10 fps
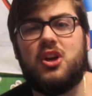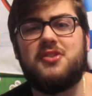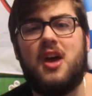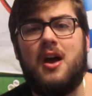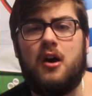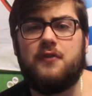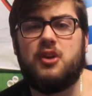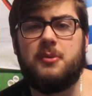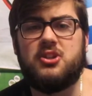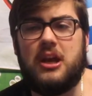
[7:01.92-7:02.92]
guys.
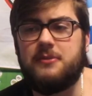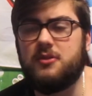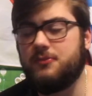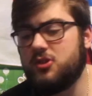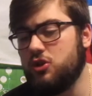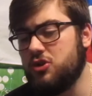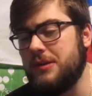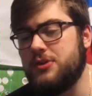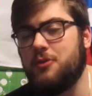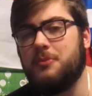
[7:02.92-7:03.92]
Obviously, I've been James. I'm
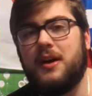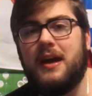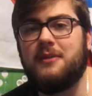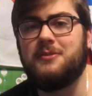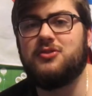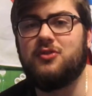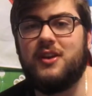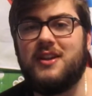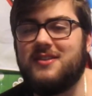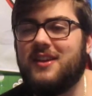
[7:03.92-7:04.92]
usually joined by Adam. He's
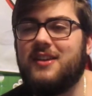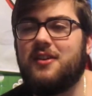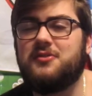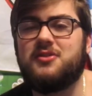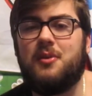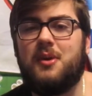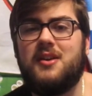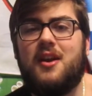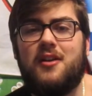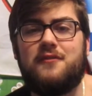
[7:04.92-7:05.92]
not here today, though. So
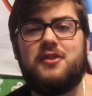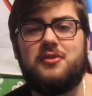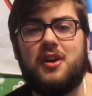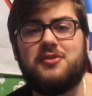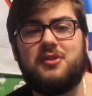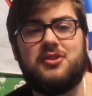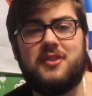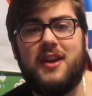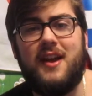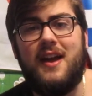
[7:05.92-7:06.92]
yeah, hopefully you guys will
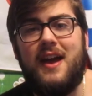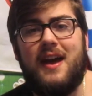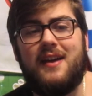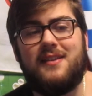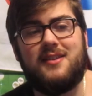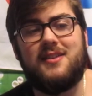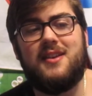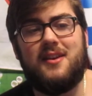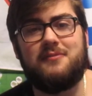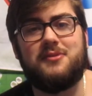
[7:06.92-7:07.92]
enjoy it. And
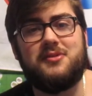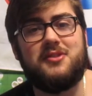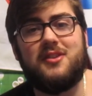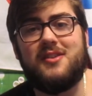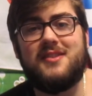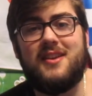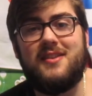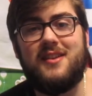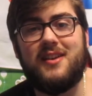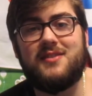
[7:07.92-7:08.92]
yeah, we'll see you guys
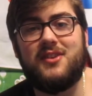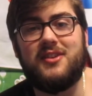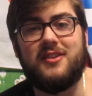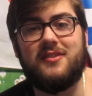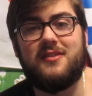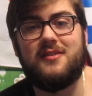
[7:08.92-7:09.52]
in the next video.